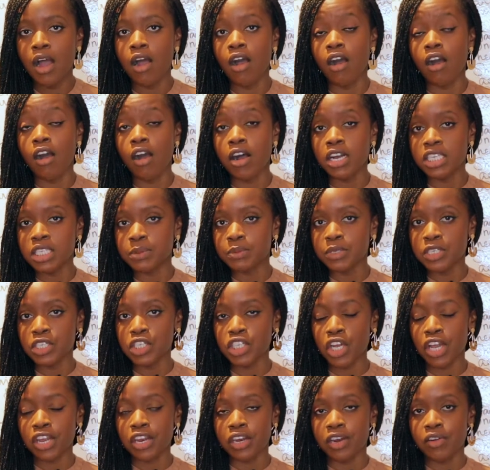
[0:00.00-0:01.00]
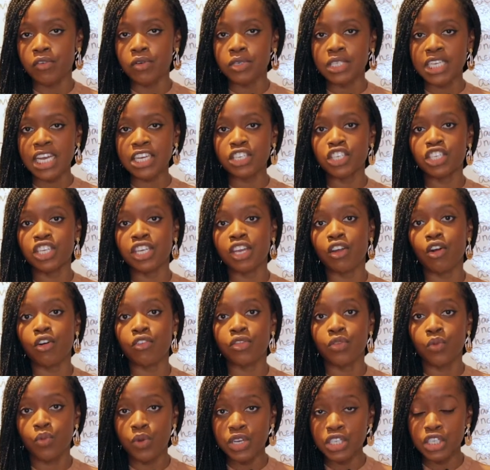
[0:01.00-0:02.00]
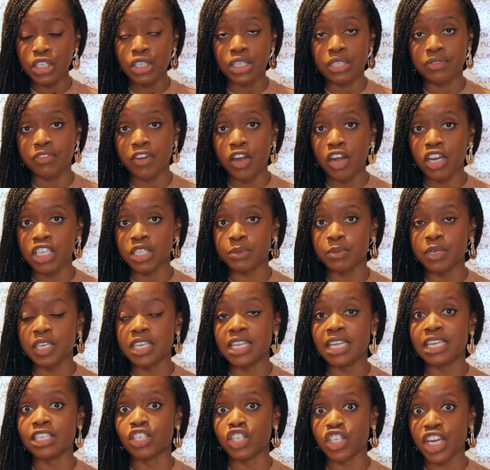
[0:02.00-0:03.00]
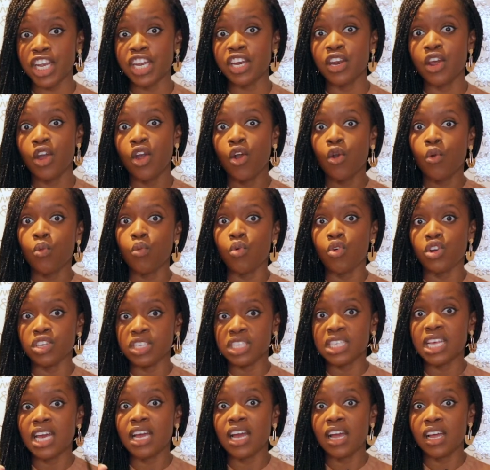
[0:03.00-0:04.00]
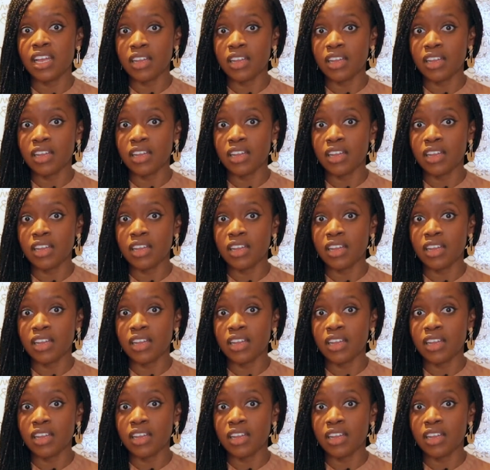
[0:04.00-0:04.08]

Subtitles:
Her husband died, and it was actually on the wishes of her husband that Jane was